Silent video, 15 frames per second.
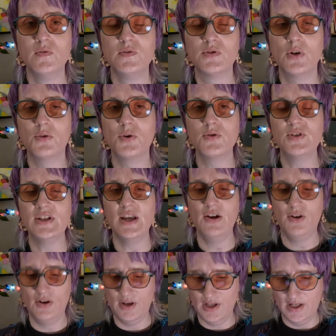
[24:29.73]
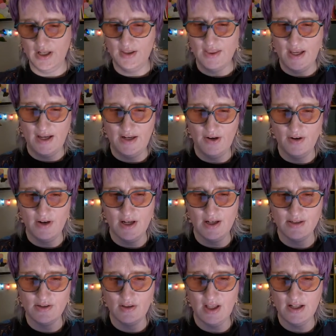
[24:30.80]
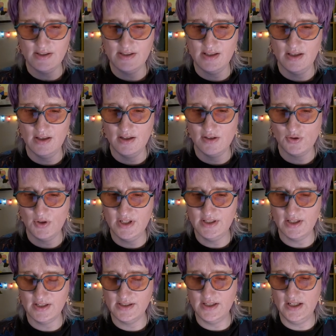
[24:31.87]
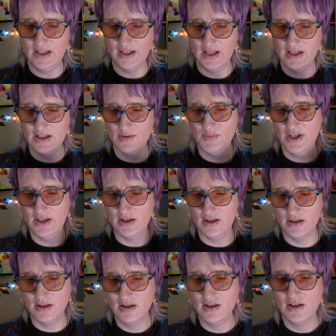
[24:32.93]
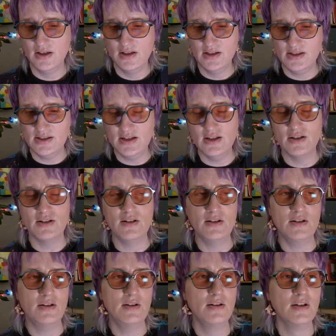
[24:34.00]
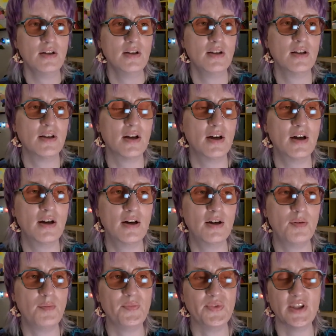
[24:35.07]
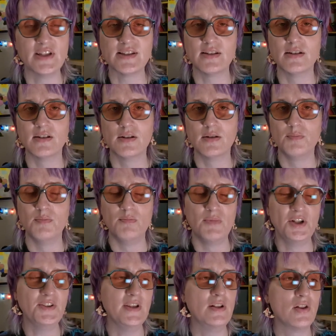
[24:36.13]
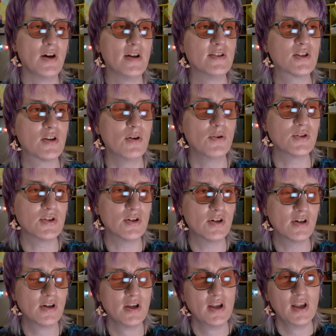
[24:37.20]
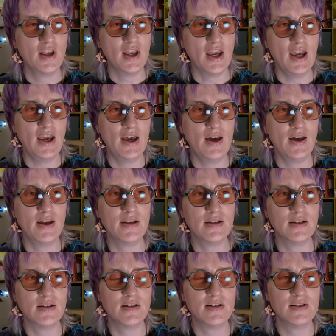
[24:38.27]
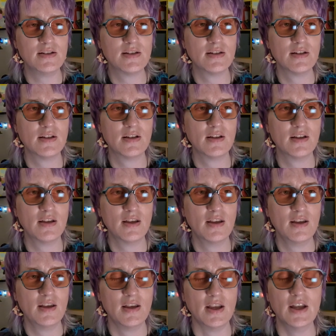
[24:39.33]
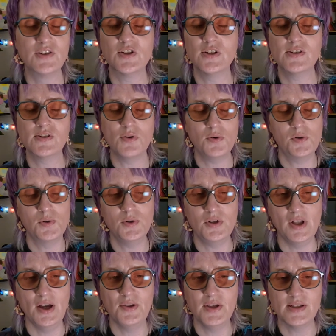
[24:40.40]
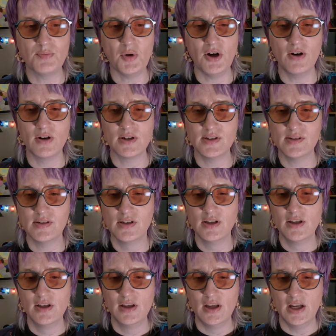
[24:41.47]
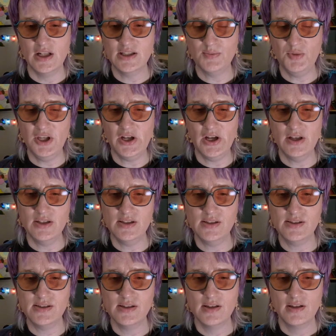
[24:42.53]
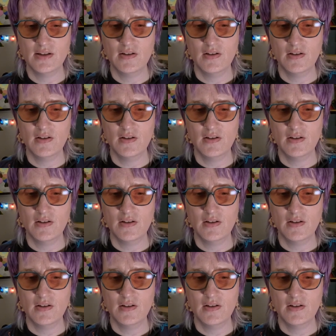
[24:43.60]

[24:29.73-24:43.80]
So I rode Taron in that area. So that's the twenty sixteen Intamin steel. Um, that's a multi-launch coaster. And it's just so cool how these parks, it's because